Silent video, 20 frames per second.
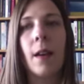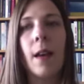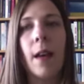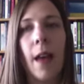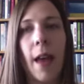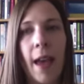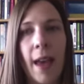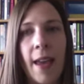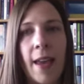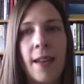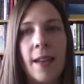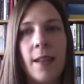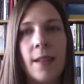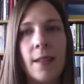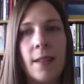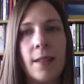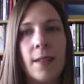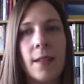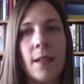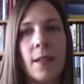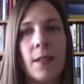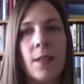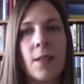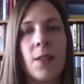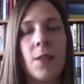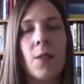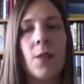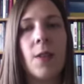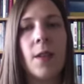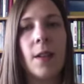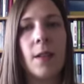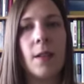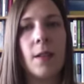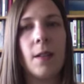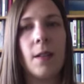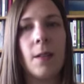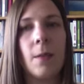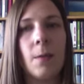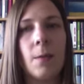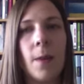and it is the custodian
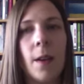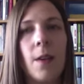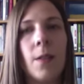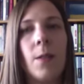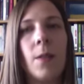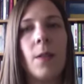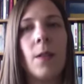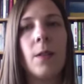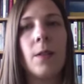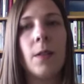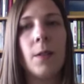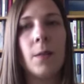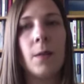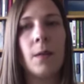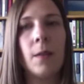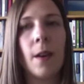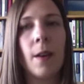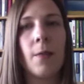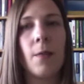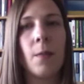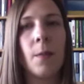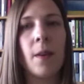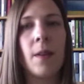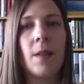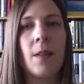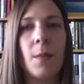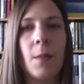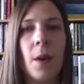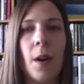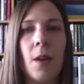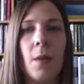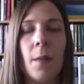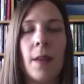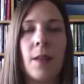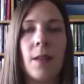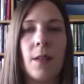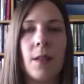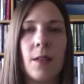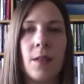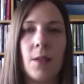of federal government
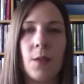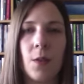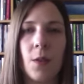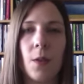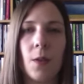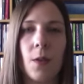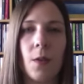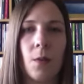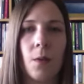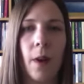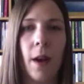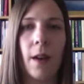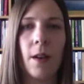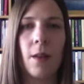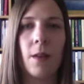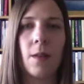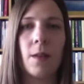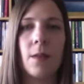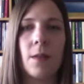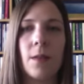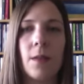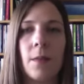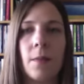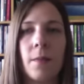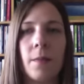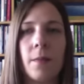departmental historical records.